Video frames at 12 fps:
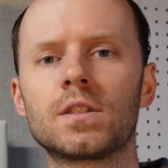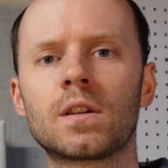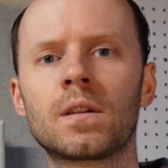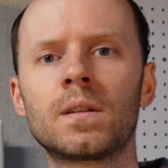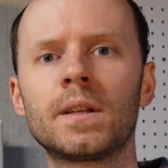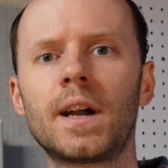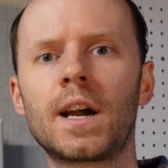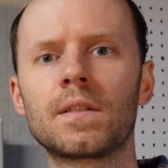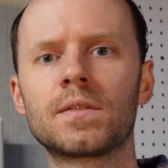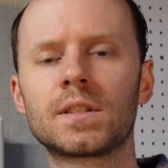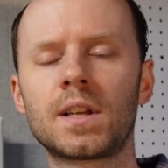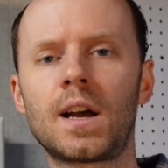currently out
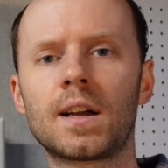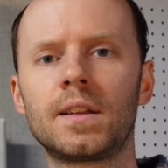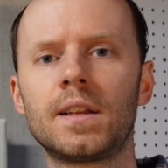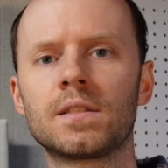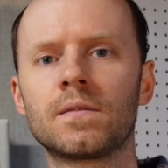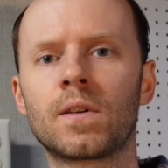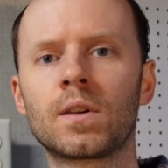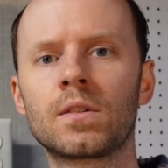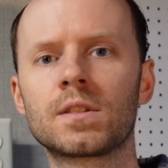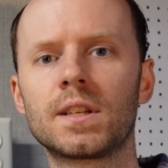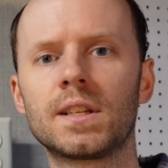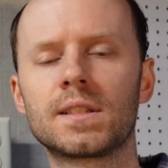of stock of these
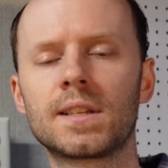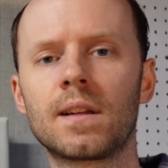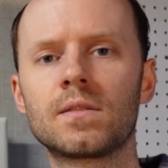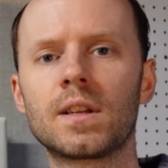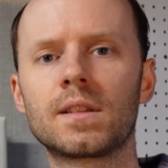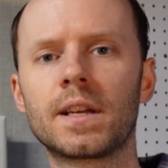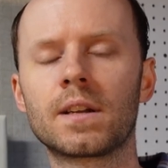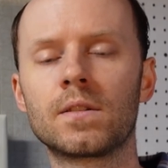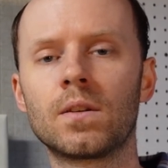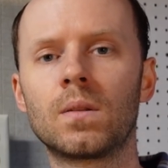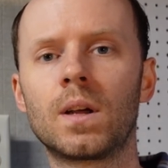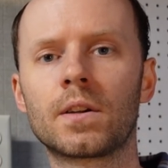inverters and it sounds like they are
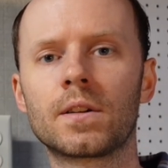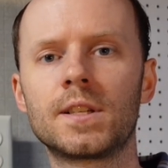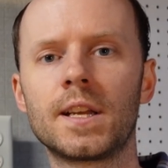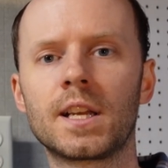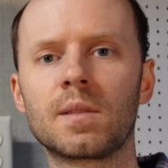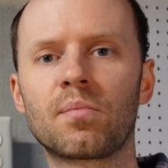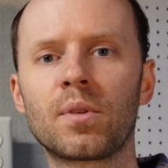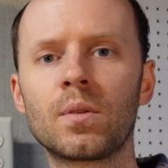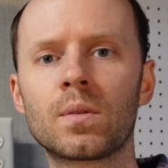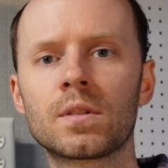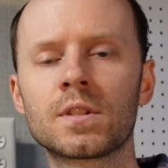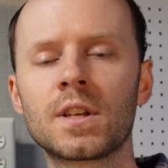no longer taking
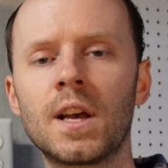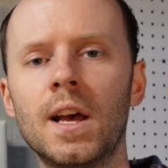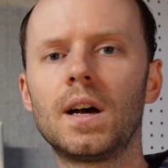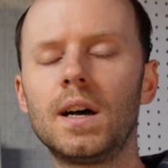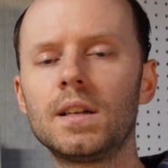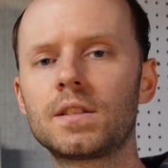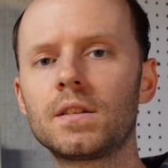pre-orders. Uh, so